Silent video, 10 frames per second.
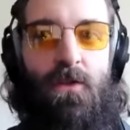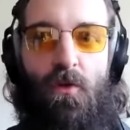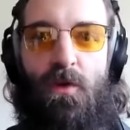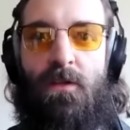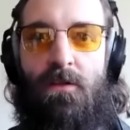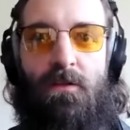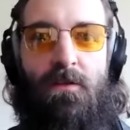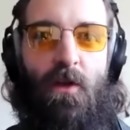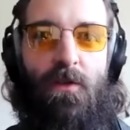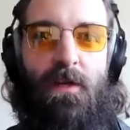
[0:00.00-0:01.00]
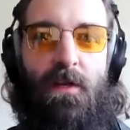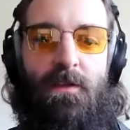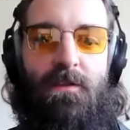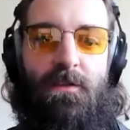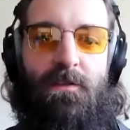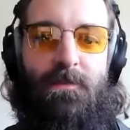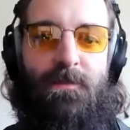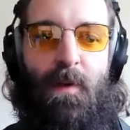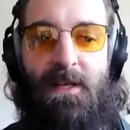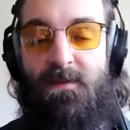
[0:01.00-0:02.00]
you can, the
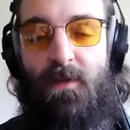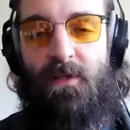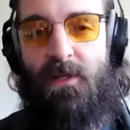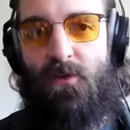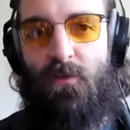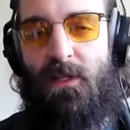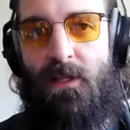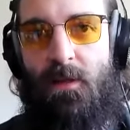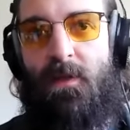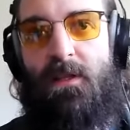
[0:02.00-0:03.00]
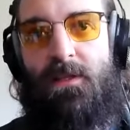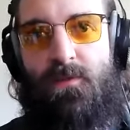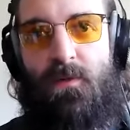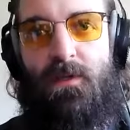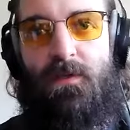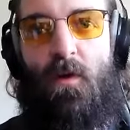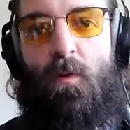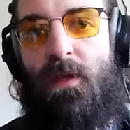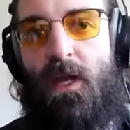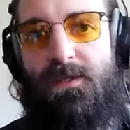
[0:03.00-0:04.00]
possibilities are really limitless with
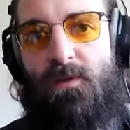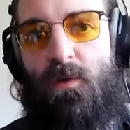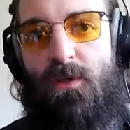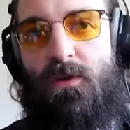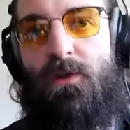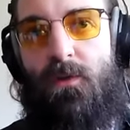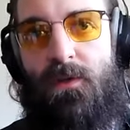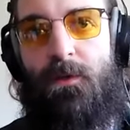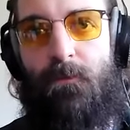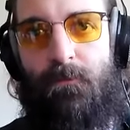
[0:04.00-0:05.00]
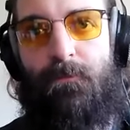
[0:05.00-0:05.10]
OBS and what you can do with it.